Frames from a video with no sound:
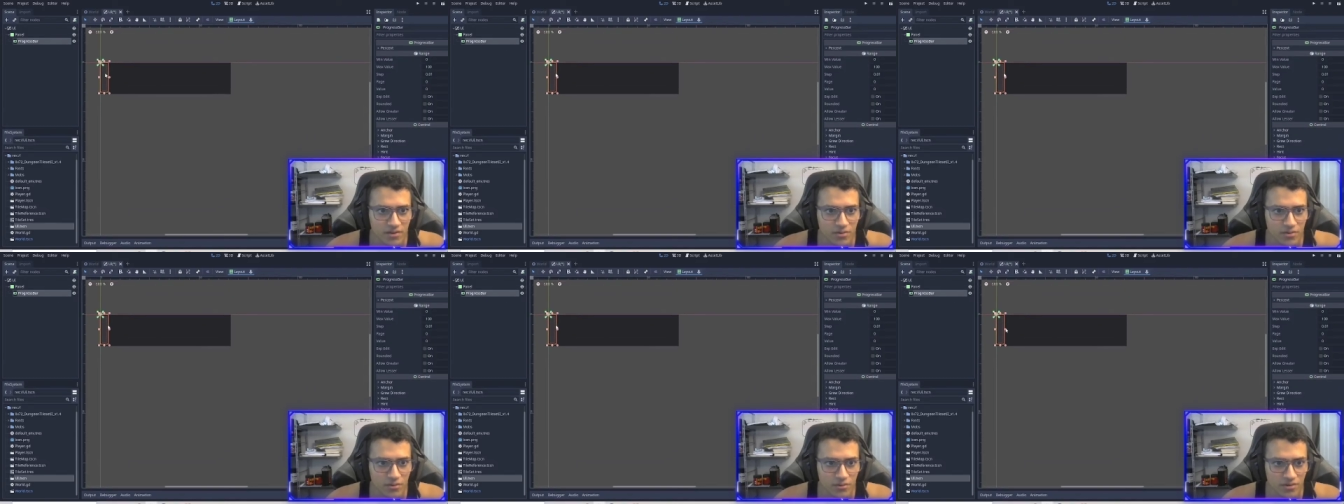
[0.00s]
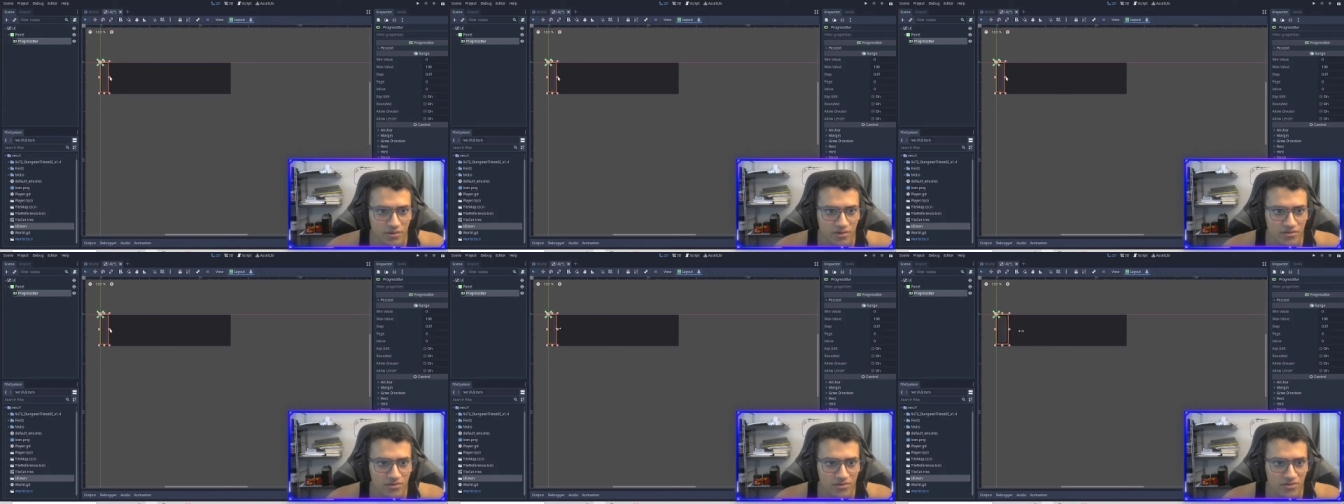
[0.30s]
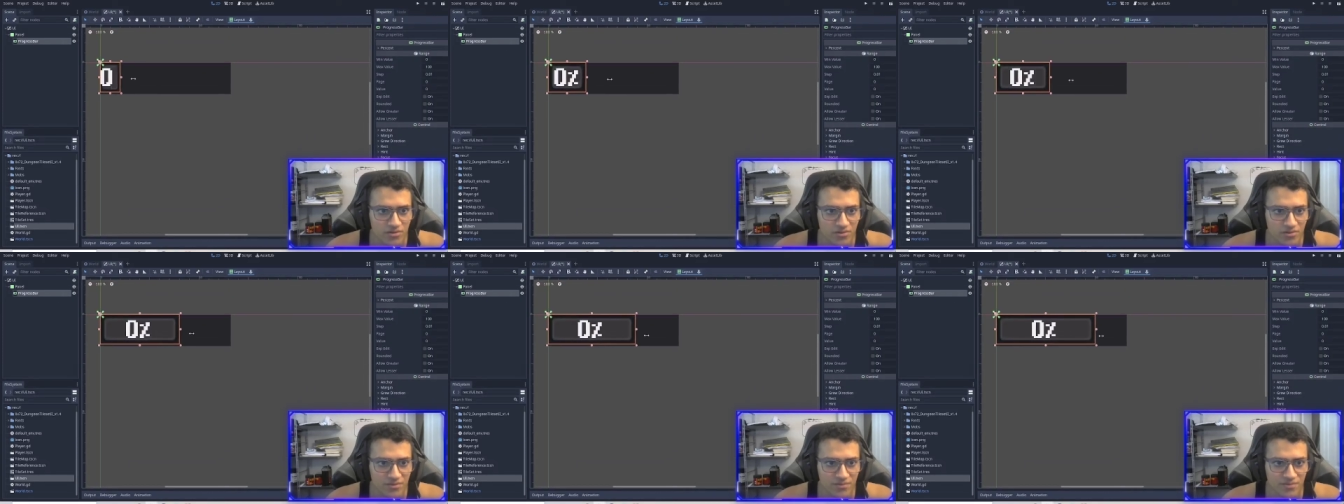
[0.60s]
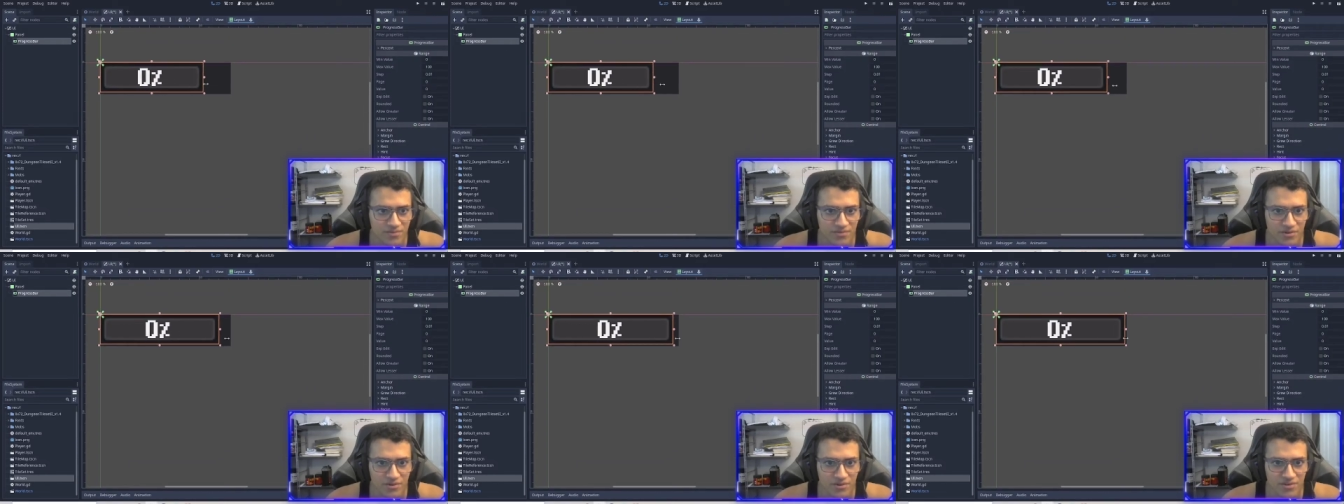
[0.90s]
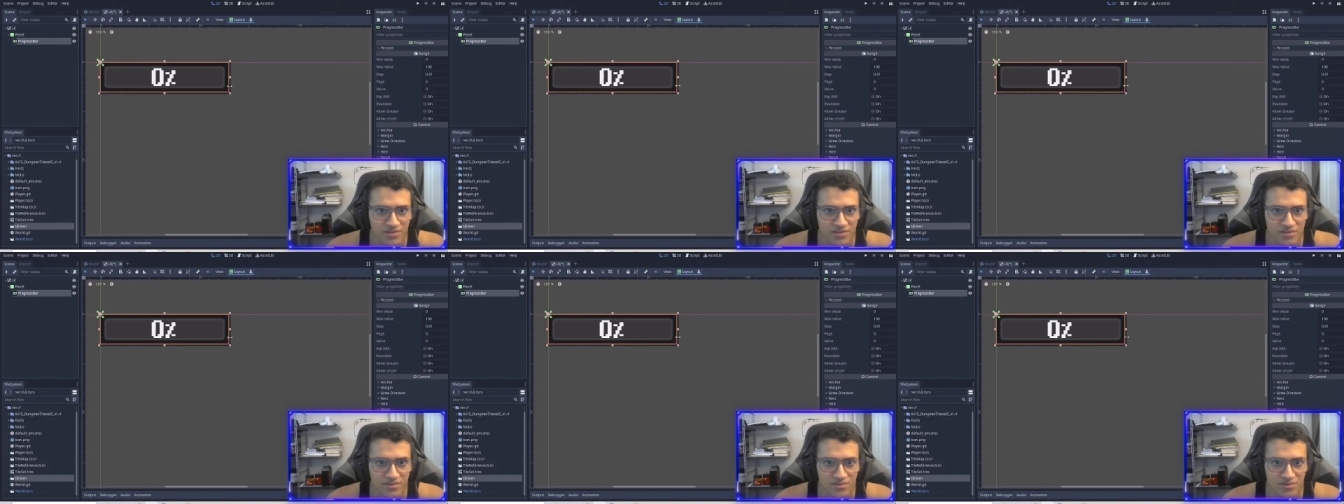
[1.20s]
what I'm going to do
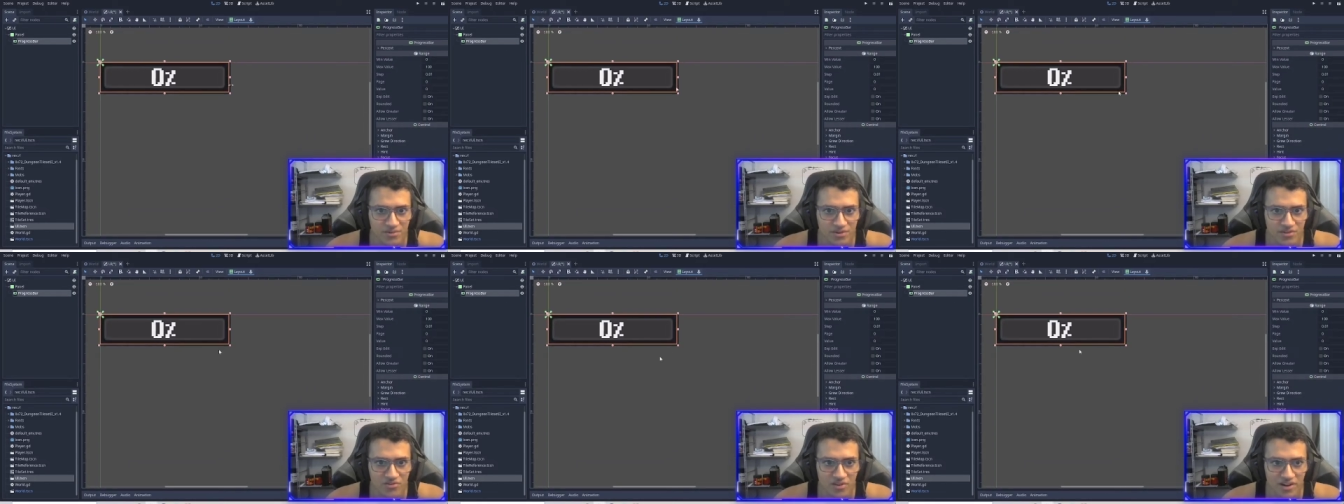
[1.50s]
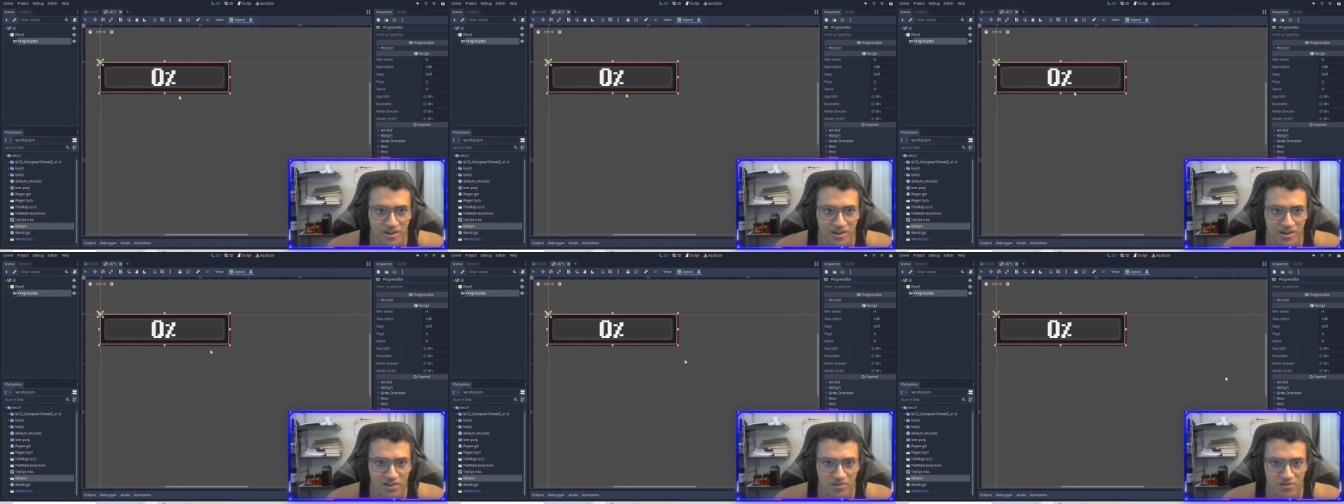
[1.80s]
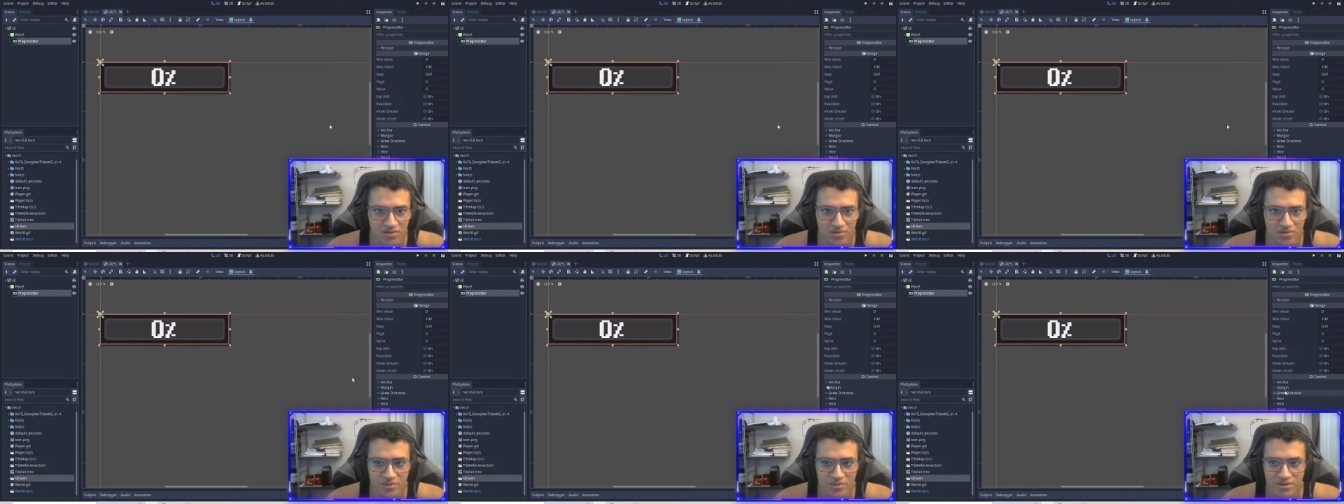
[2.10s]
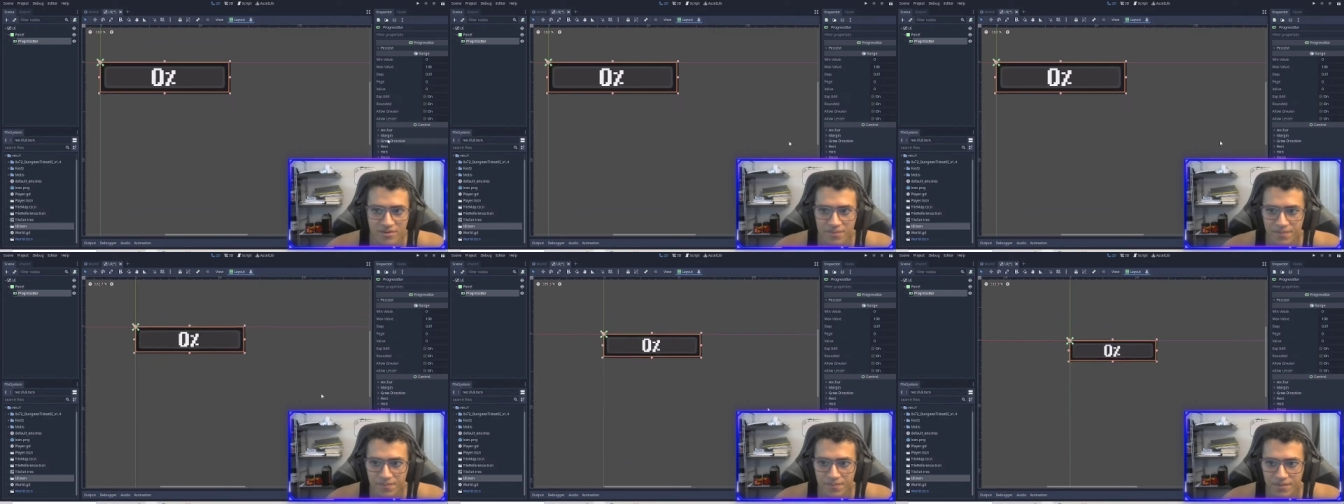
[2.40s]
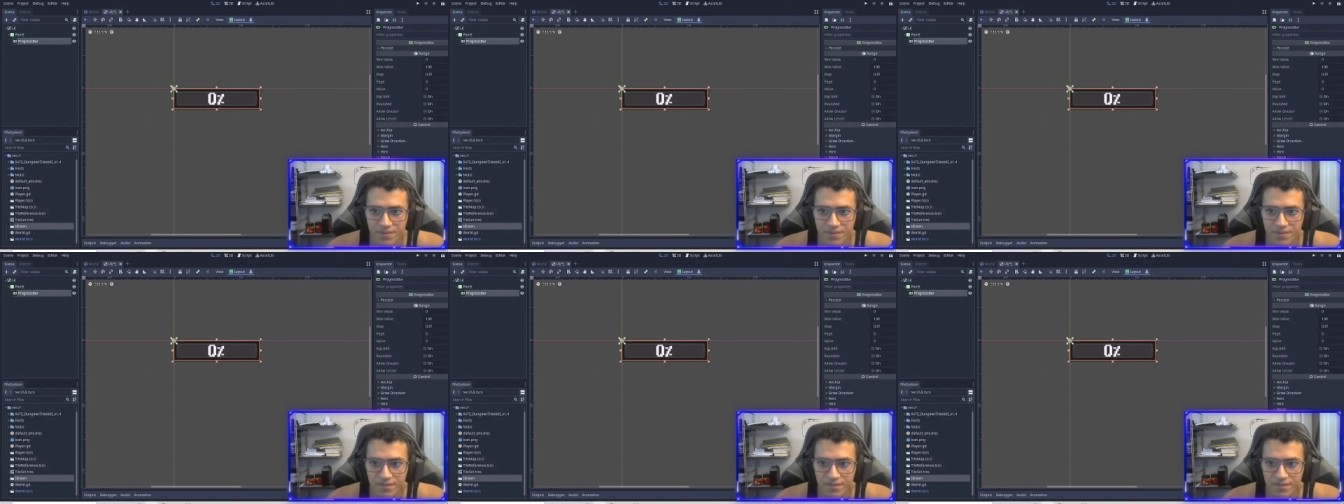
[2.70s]
first is we're going to drag it out a little bit.